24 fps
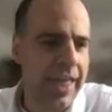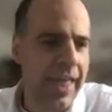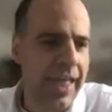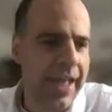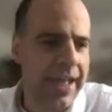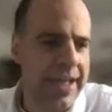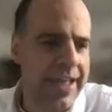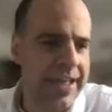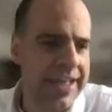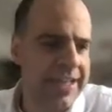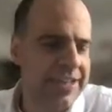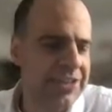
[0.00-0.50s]

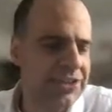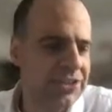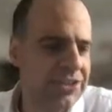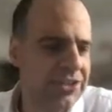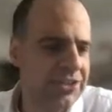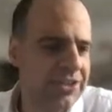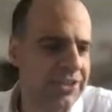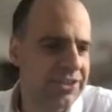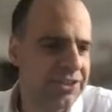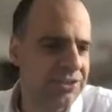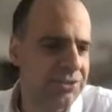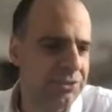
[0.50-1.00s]

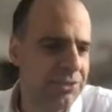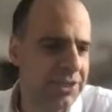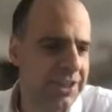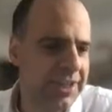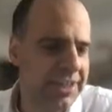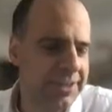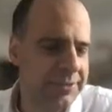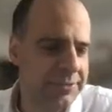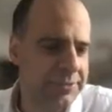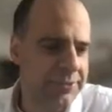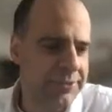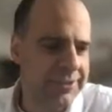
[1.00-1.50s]
and to
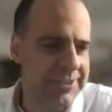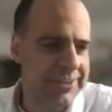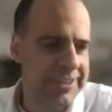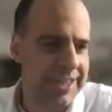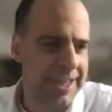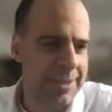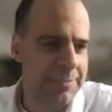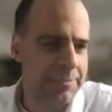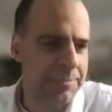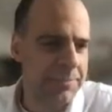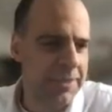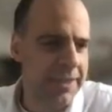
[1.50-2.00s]
give
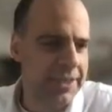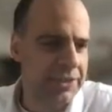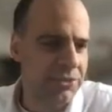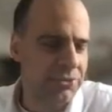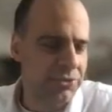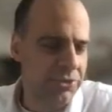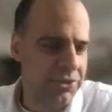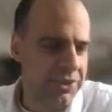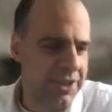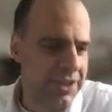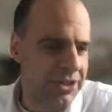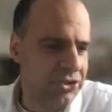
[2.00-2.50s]
some
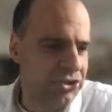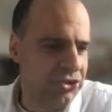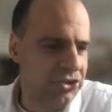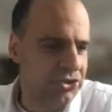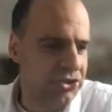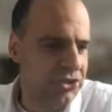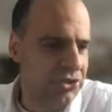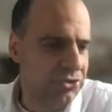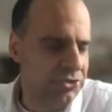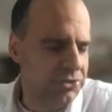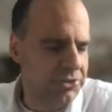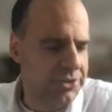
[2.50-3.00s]

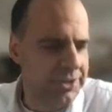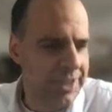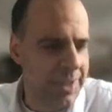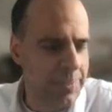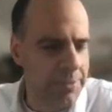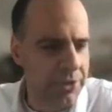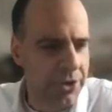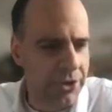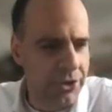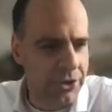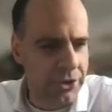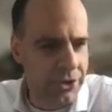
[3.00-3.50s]
introduction to
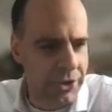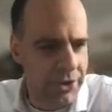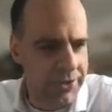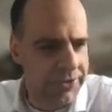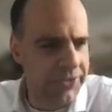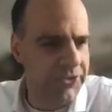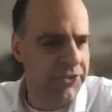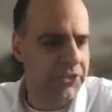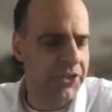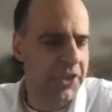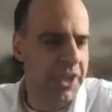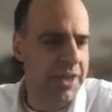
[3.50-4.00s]
some
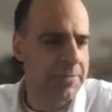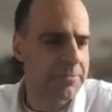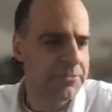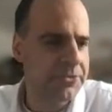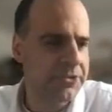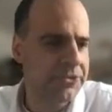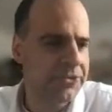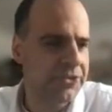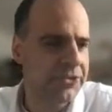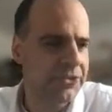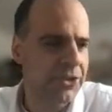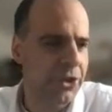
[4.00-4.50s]

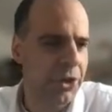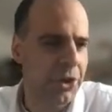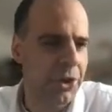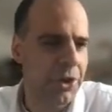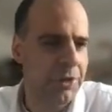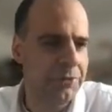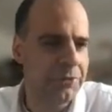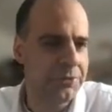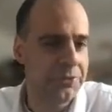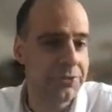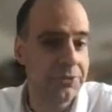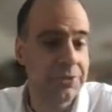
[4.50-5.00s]
concepts
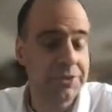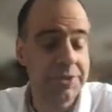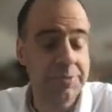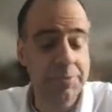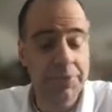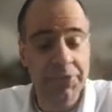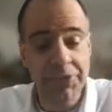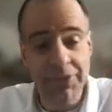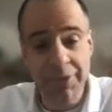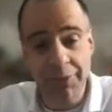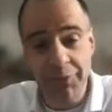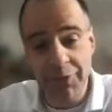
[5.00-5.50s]
of
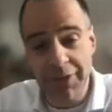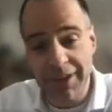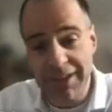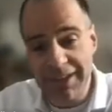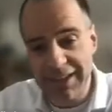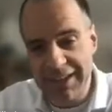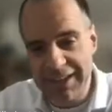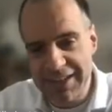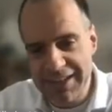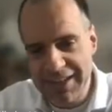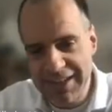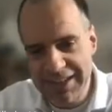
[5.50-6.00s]

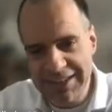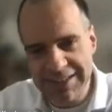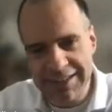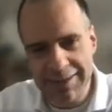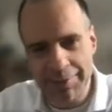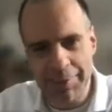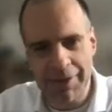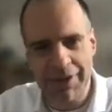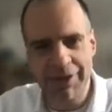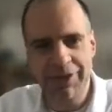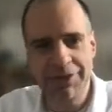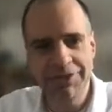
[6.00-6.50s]
specifically NISQ,
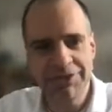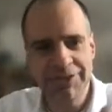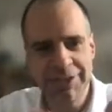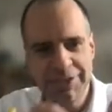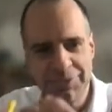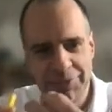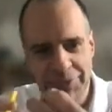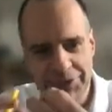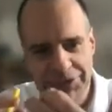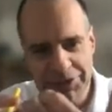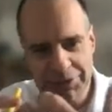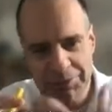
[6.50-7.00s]
because
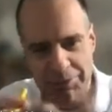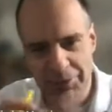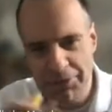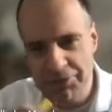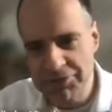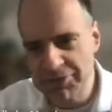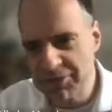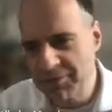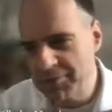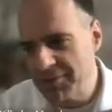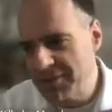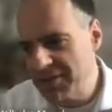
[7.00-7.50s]
this was supposed to be the